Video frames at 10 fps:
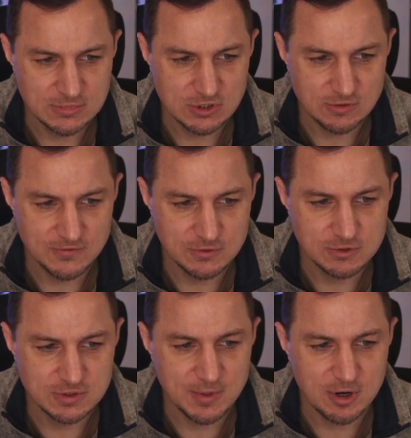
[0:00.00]
So if you
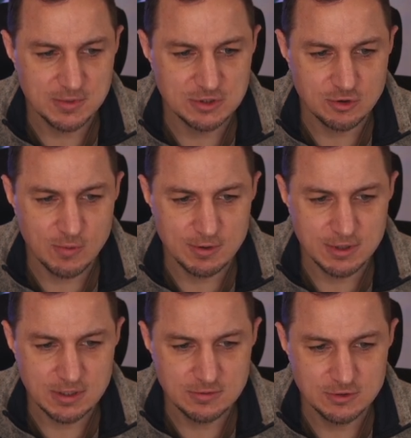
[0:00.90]
use the parameter
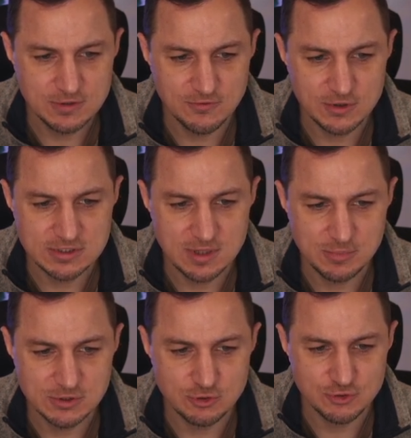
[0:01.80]
query, you could, for
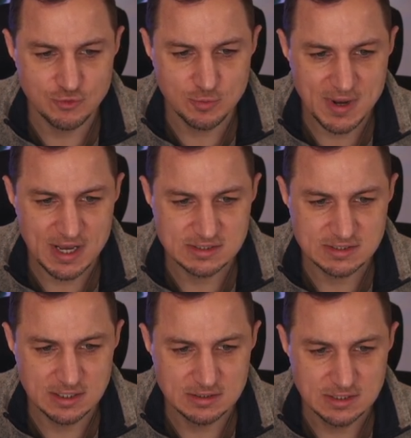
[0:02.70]
example, search for
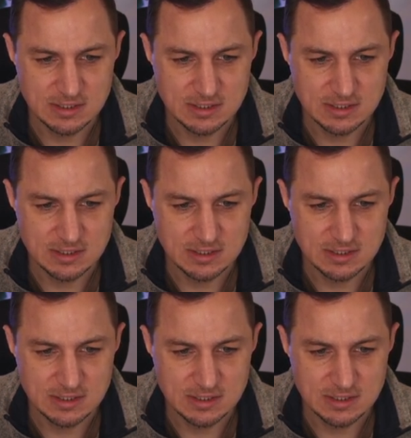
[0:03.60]
pasta.